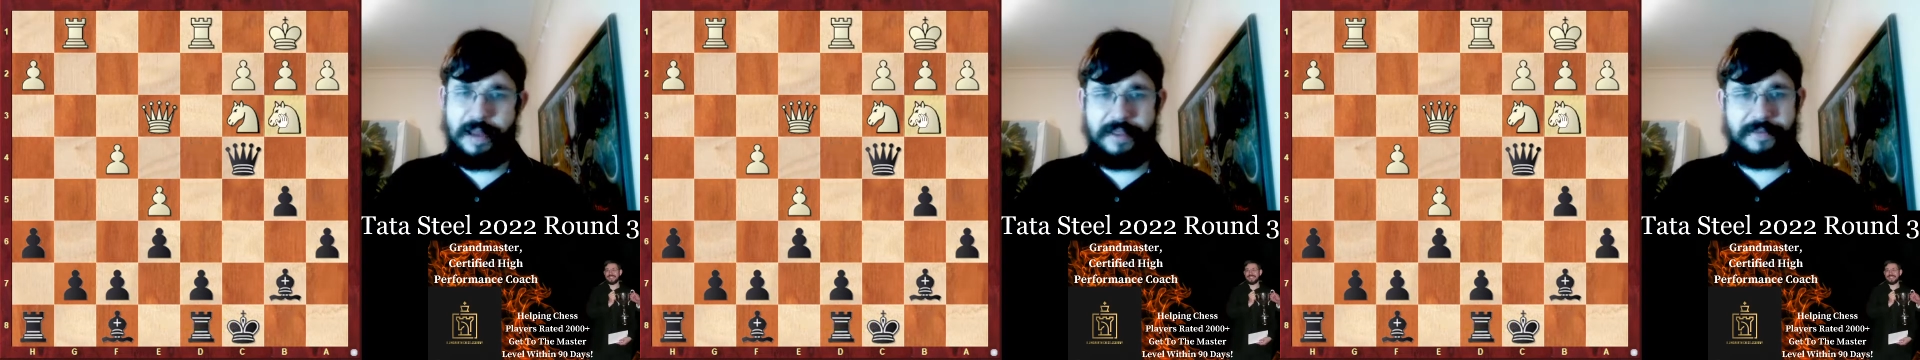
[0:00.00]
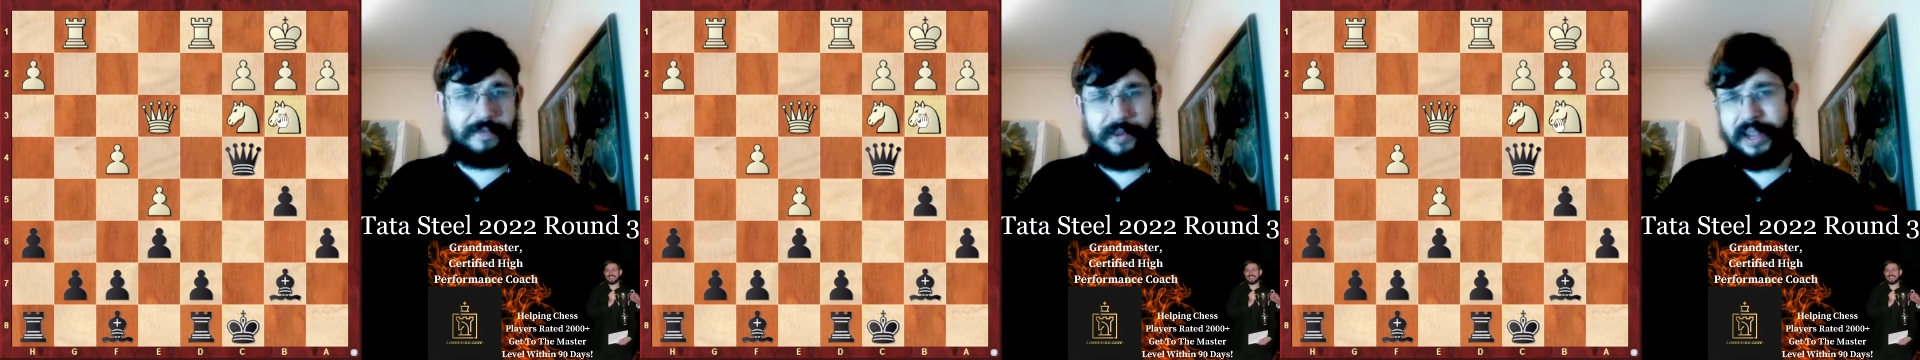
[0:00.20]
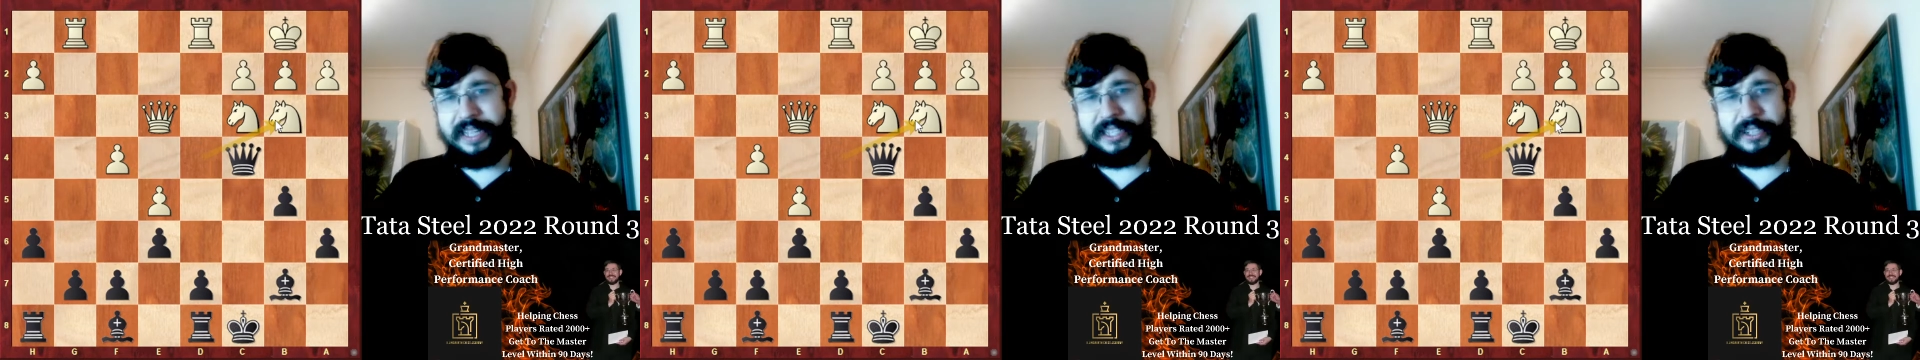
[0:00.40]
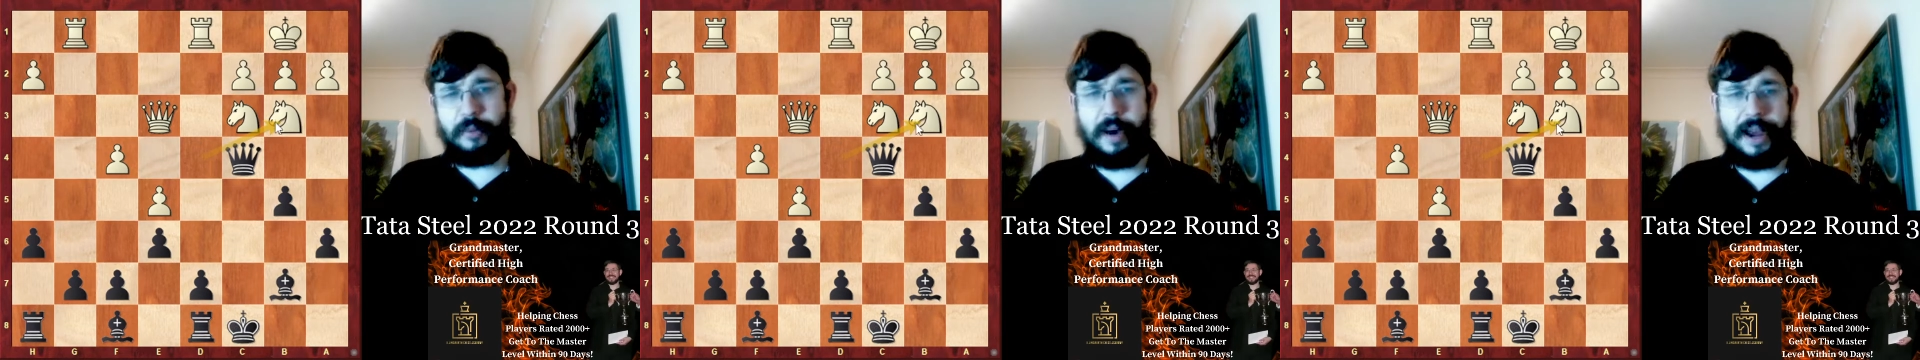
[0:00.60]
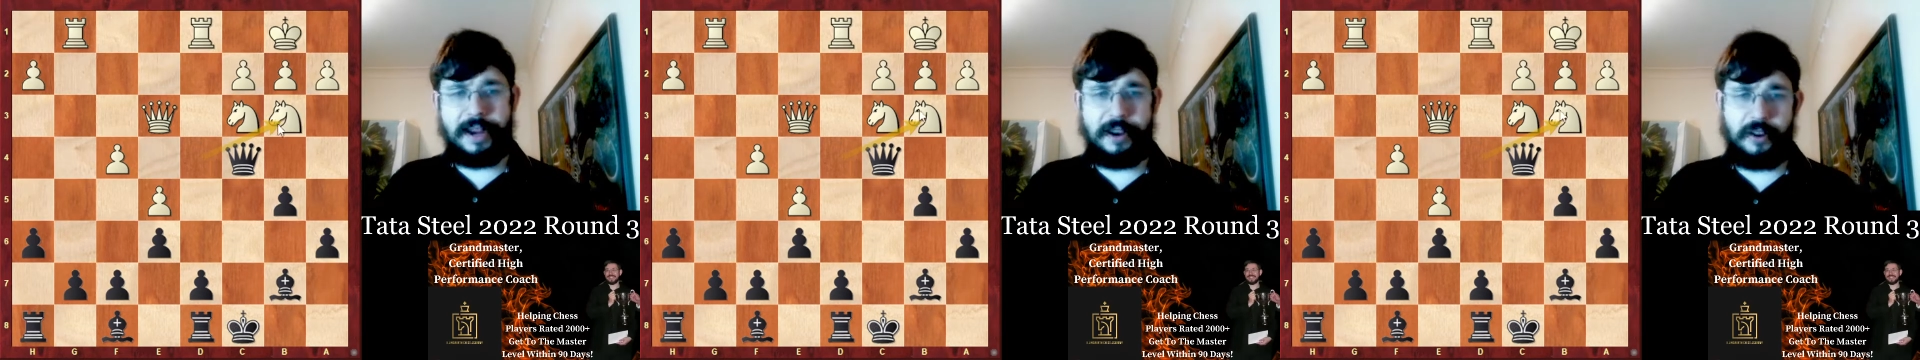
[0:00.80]
b3 is
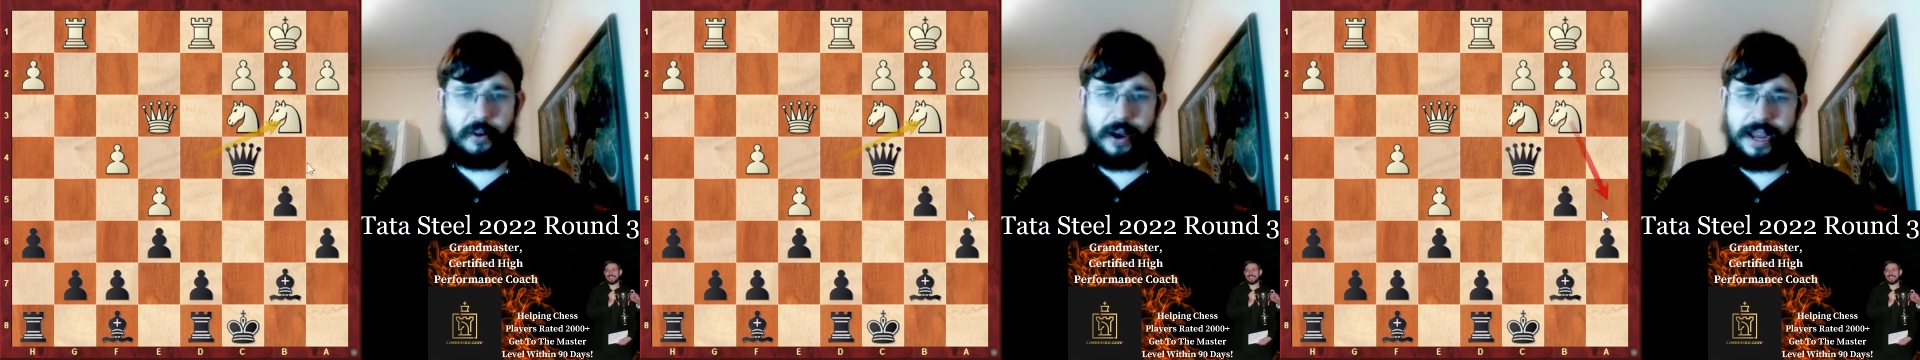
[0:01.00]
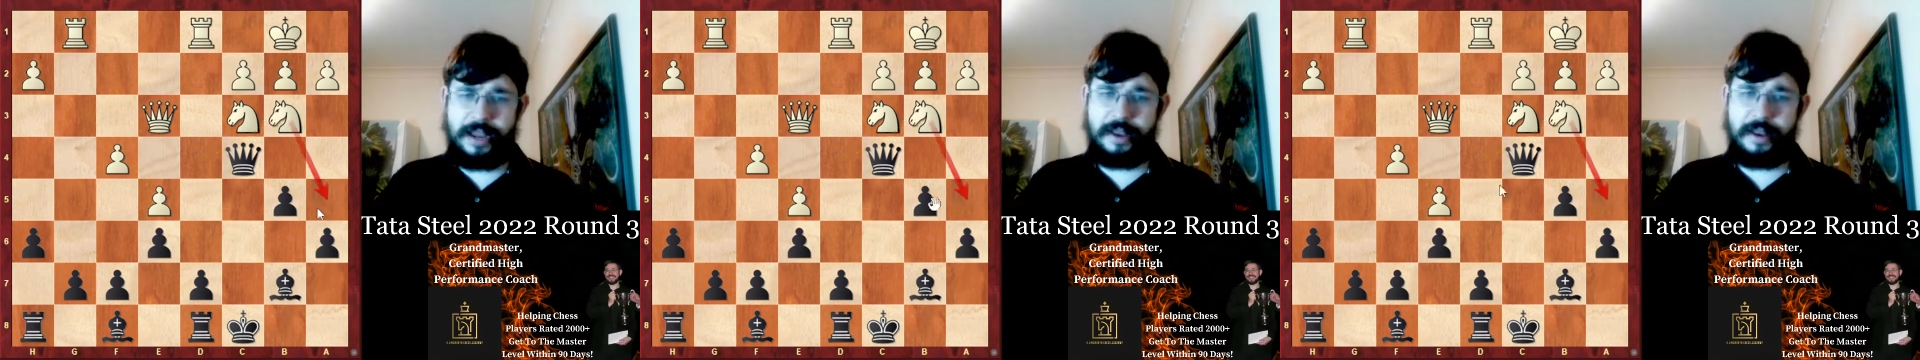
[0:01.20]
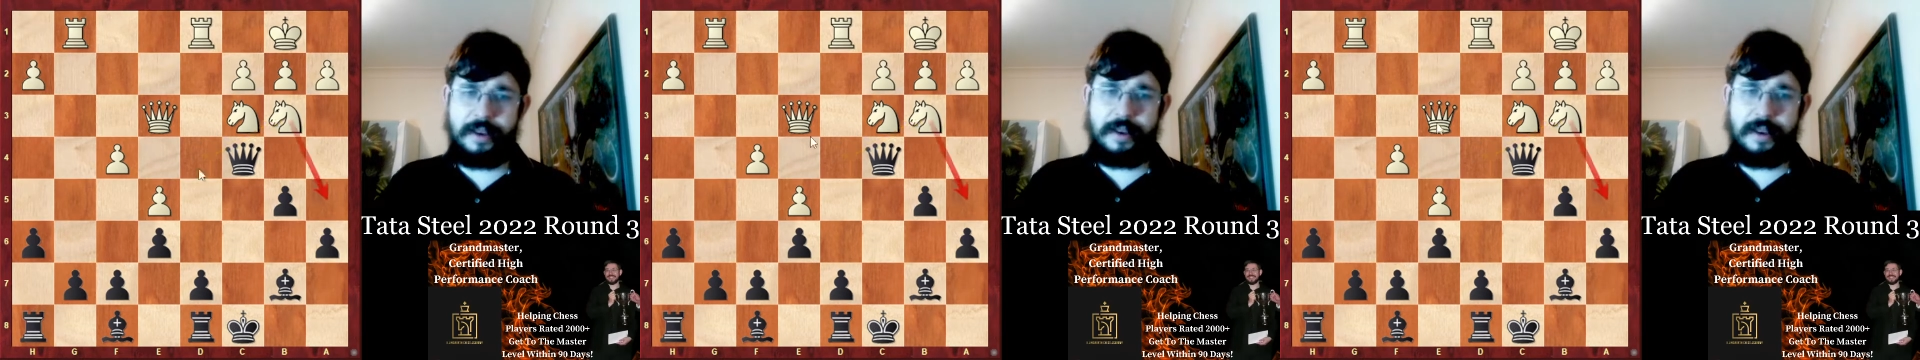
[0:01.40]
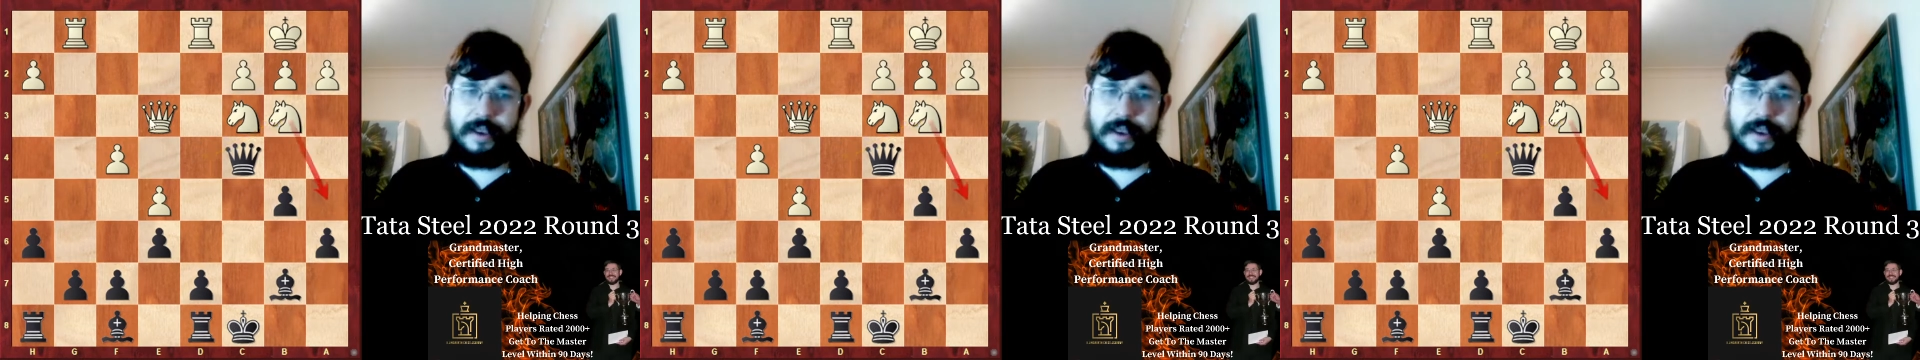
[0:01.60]
quite annoying,